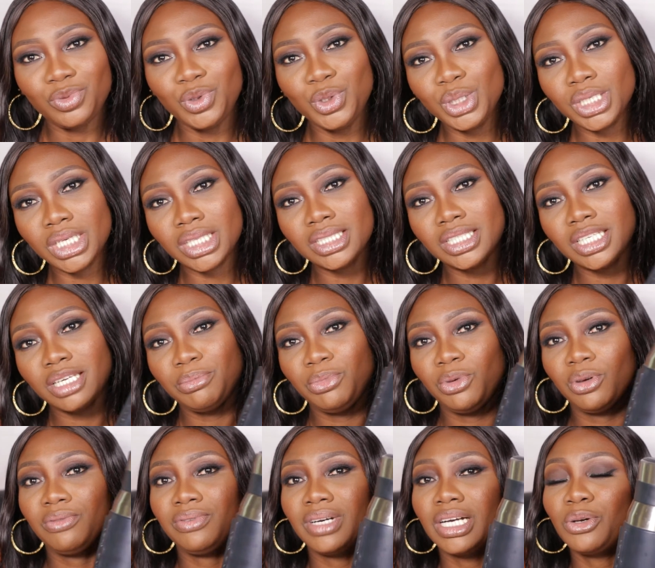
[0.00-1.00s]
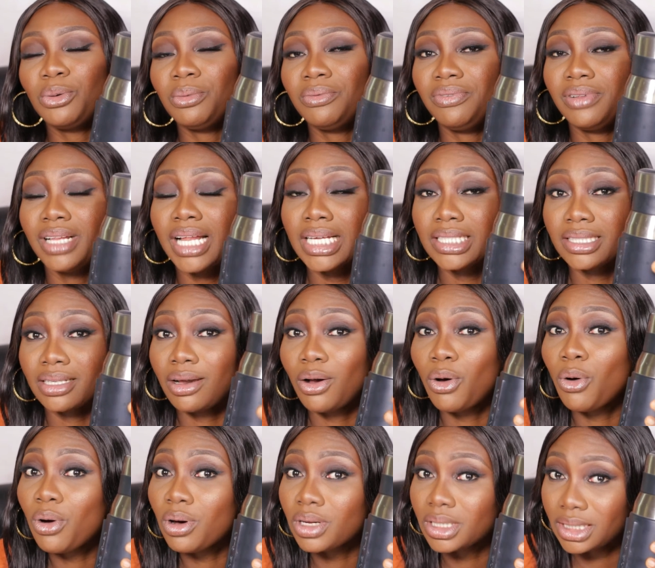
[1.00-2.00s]
you can keep your vacuum flask
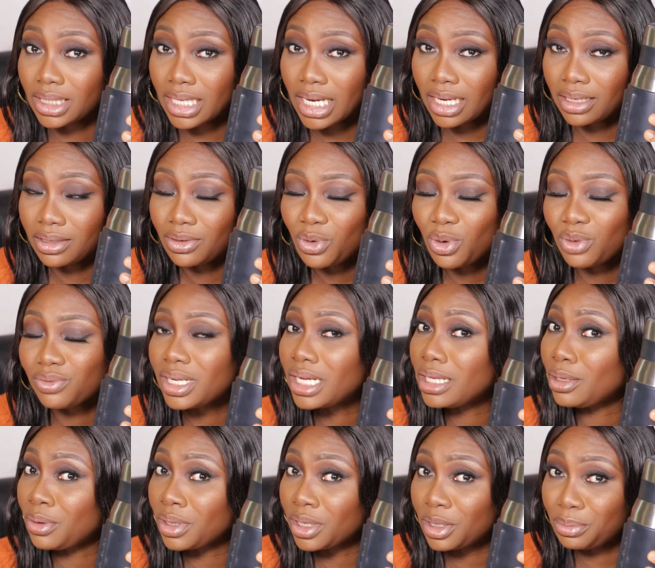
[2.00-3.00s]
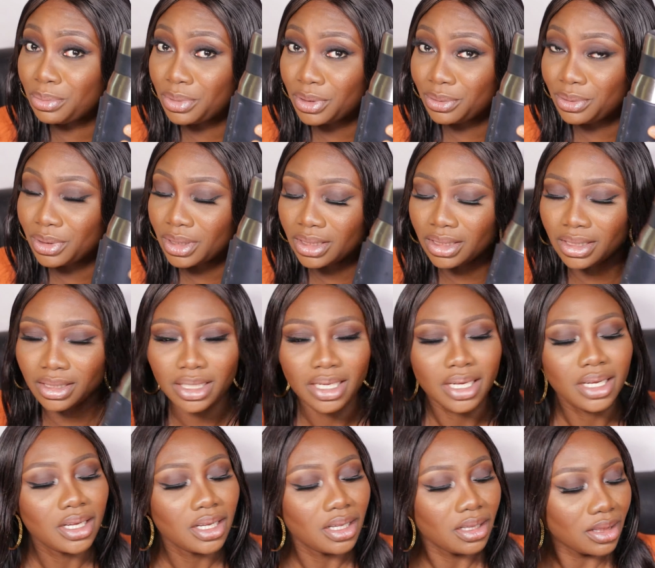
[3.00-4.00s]
hotter over longer periods.
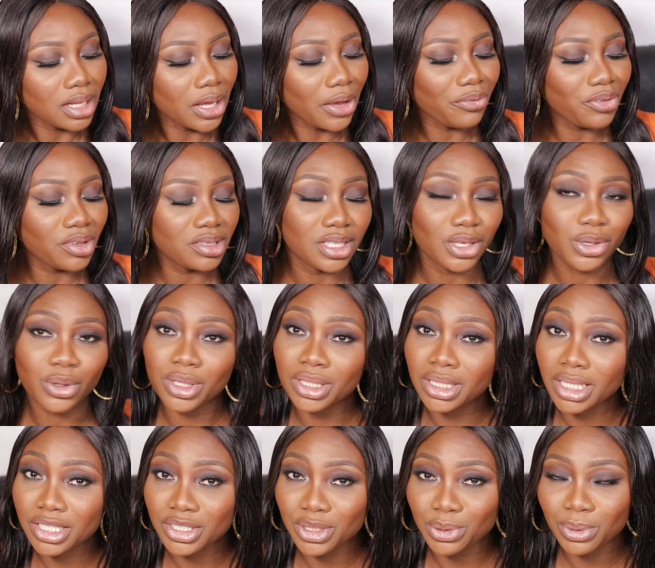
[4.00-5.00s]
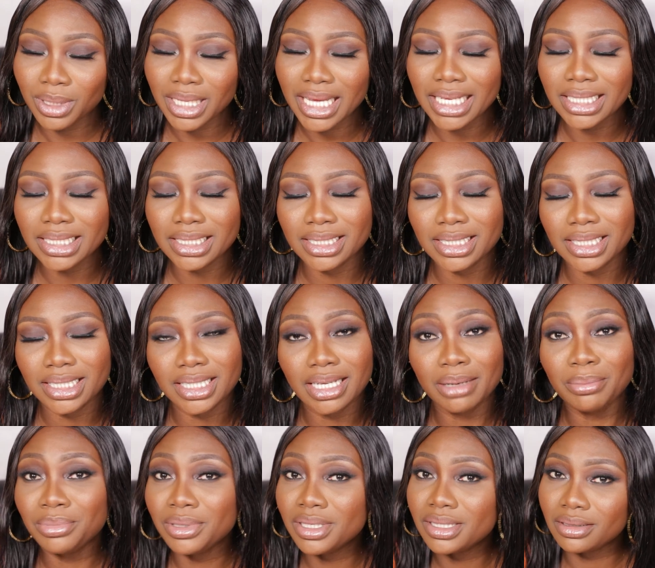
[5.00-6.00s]
Now, if this is a content you would like to see,
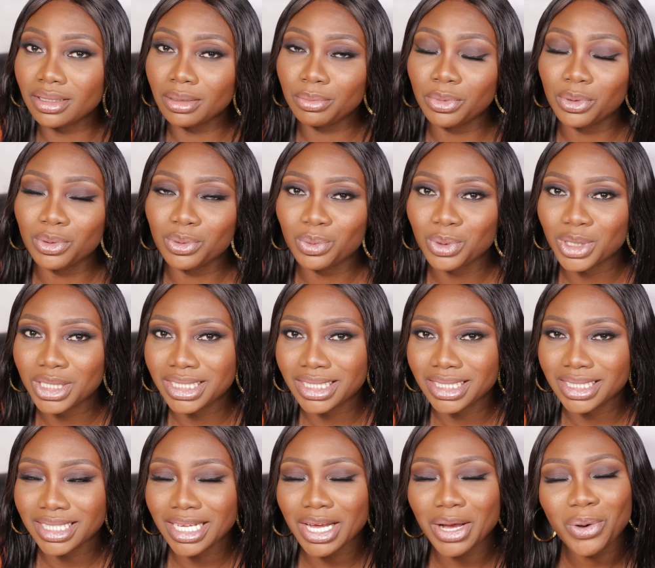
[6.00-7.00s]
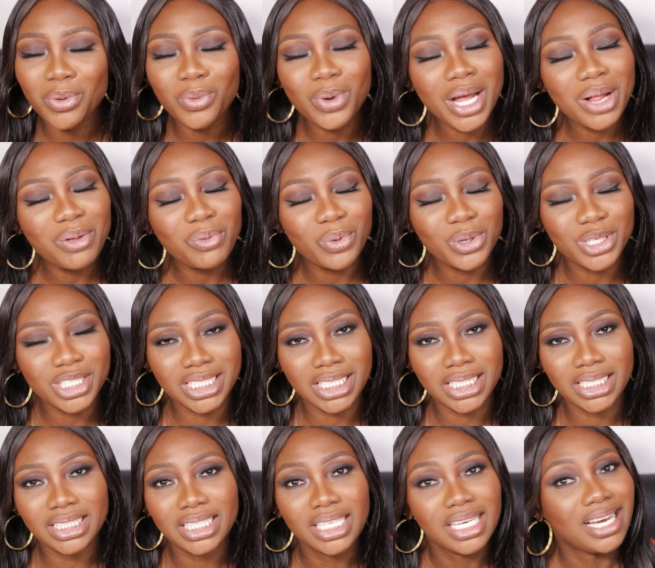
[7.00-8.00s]
then please keep on watching. And while
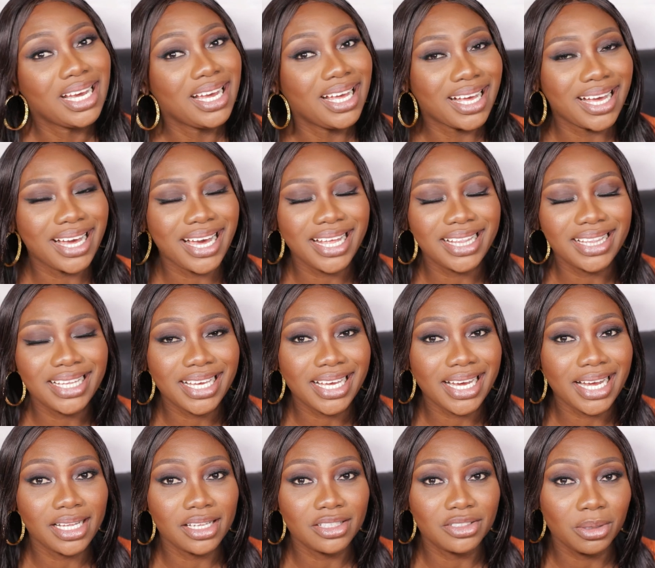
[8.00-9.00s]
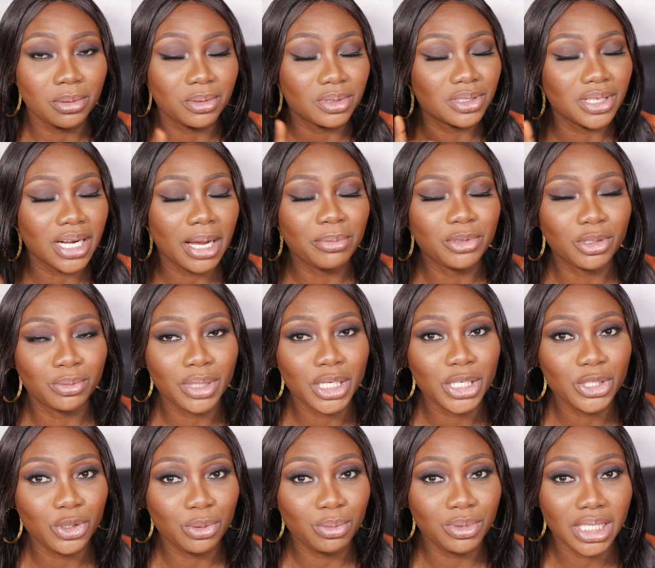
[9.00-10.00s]
watching, kindly subscribe to
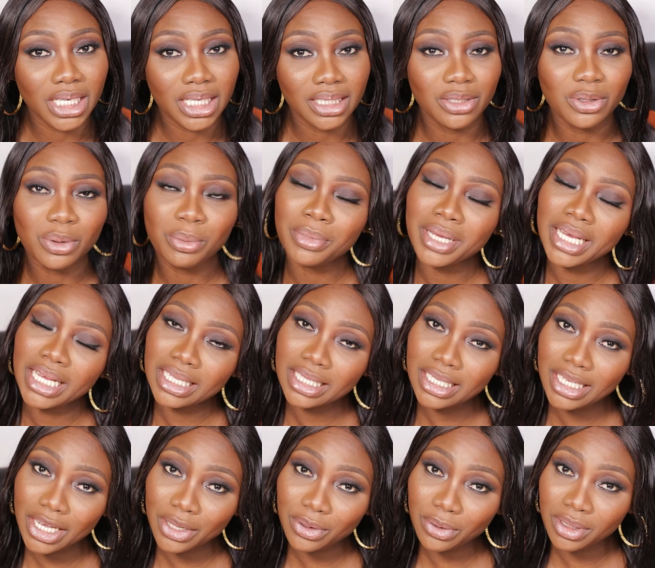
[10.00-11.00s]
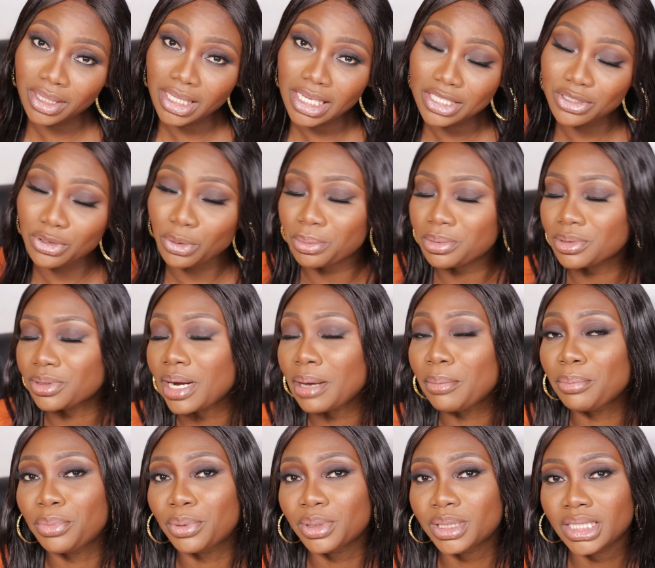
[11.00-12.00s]
my YouTube channel by clicking on that
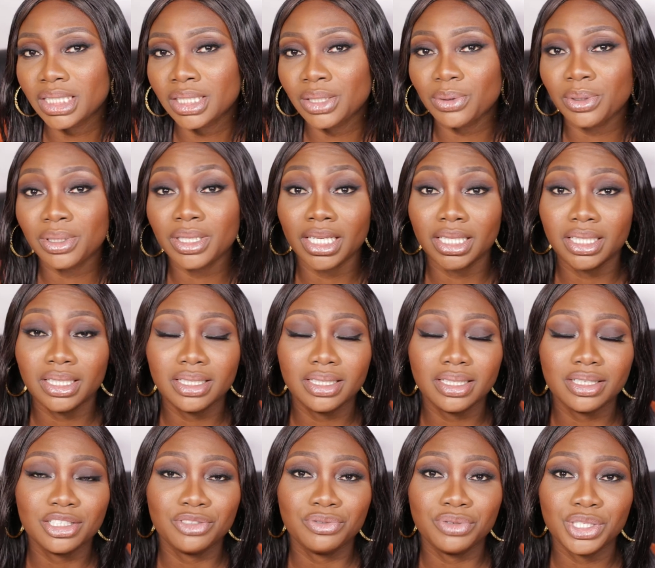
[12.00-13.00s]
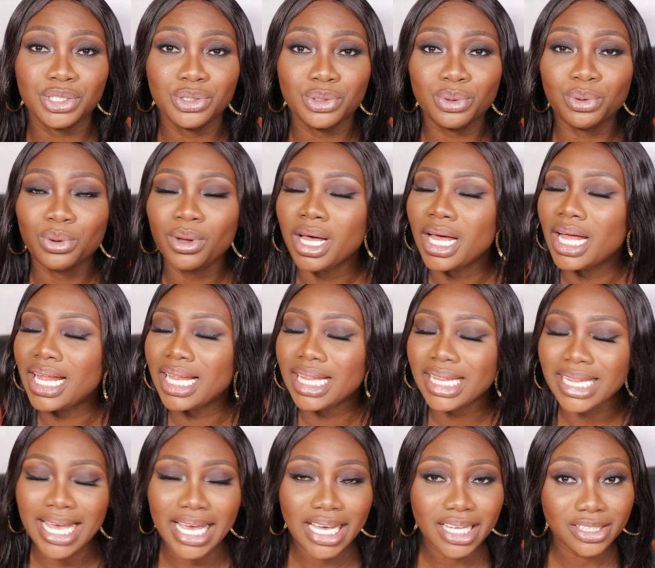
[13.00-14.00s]
subscribe button underneath this video.
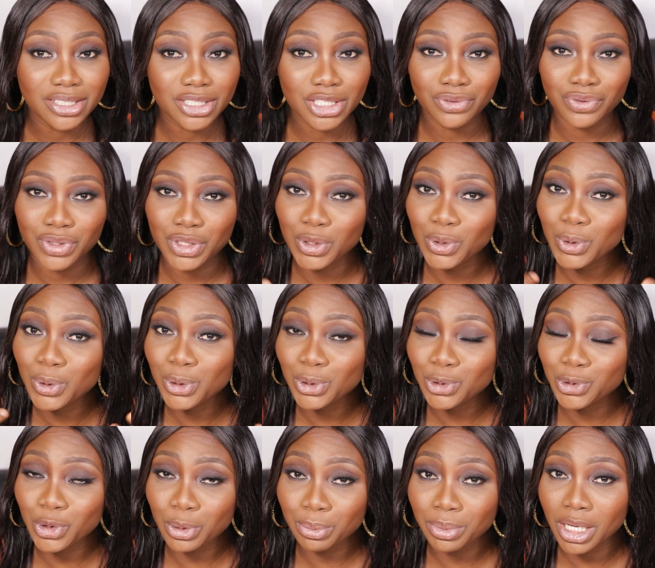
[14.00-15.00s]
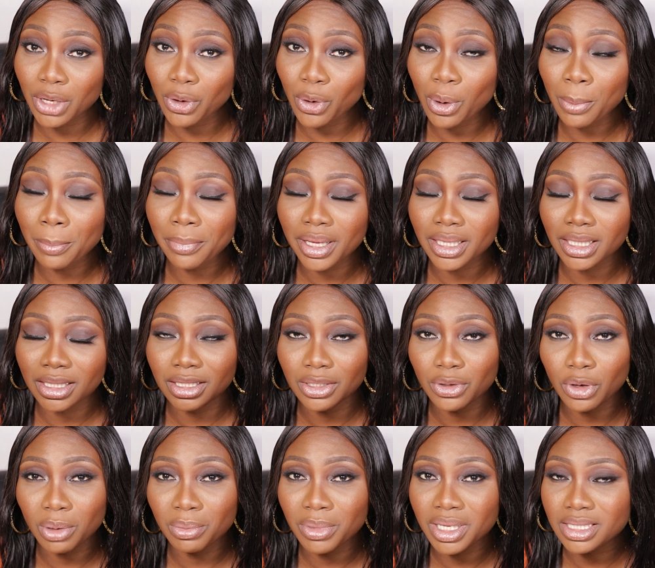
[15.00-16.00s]
Like this video, drop a comment in the
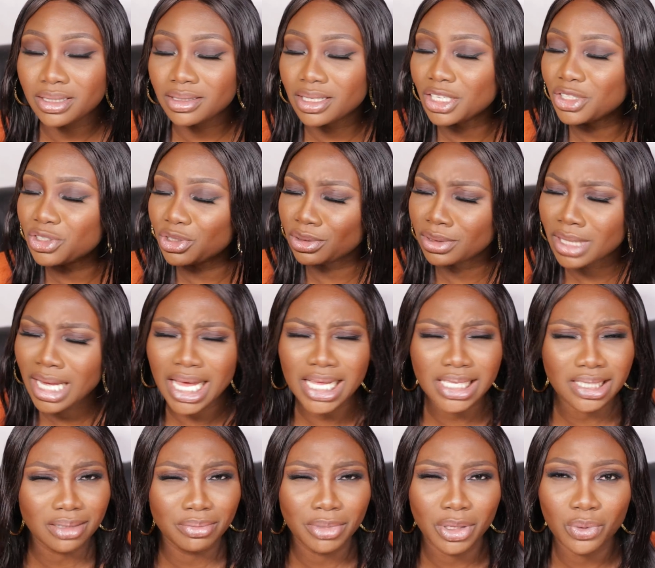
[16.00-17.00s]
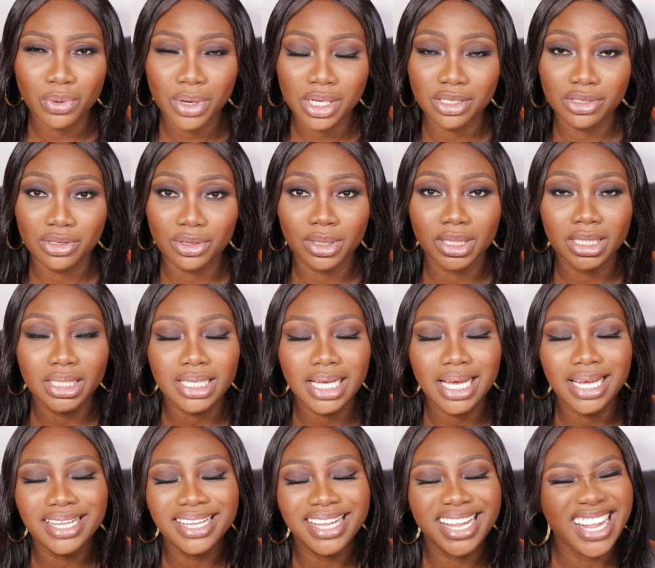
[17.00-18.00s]
comment section, ask me questions,
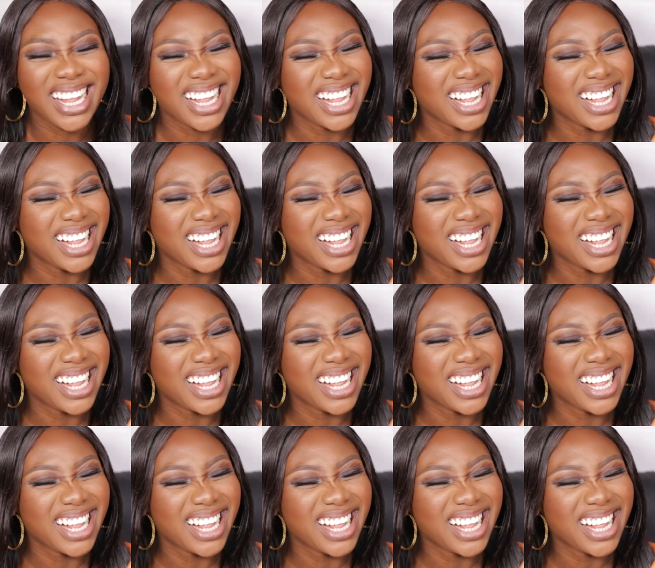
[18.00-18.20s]
and